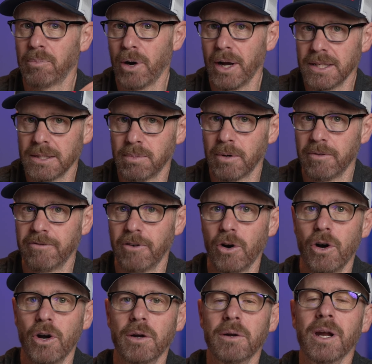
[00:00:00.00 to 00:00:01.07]
the price
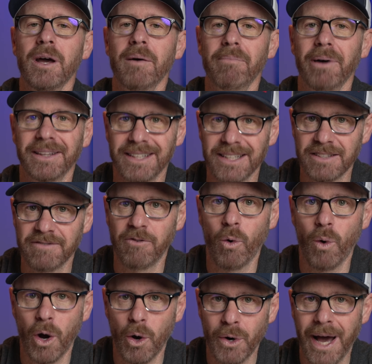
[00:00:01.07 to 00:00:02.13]
preferred, but this
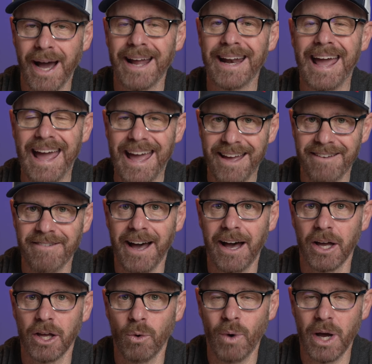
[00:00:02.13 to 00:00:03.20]
409A
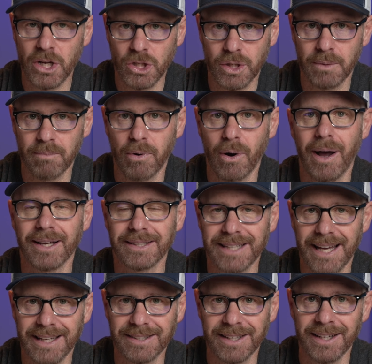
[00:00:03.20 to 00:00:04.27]
valuation
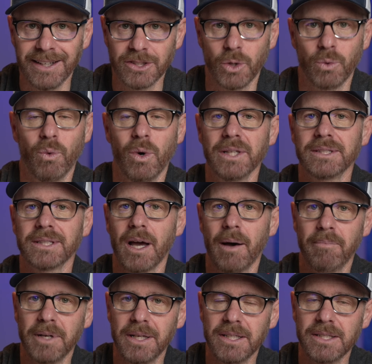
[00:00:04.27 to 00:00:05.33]
process. So once
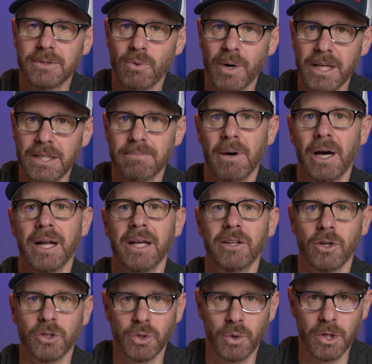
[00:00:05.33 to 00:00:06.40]
companies raise
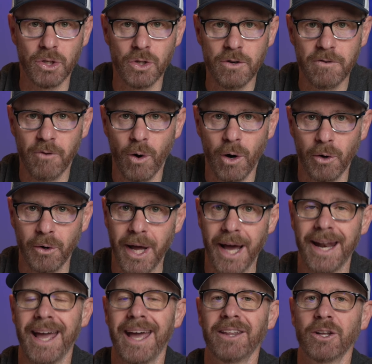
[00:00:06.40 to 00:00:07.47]
money, they'll do a new
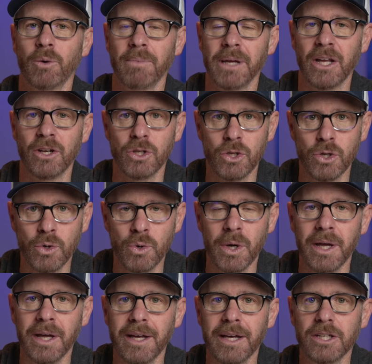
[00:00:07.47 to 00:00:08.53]
409A, there'll be a
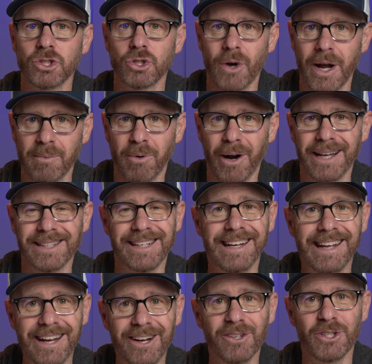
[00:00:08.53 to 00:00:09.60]
new strike price.
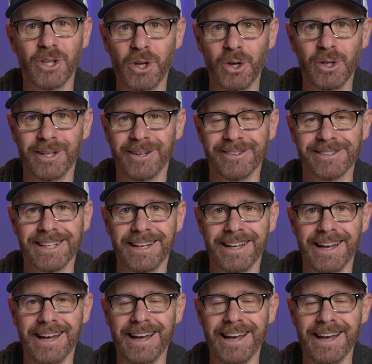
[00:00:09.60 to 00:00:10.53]
And here's the good news.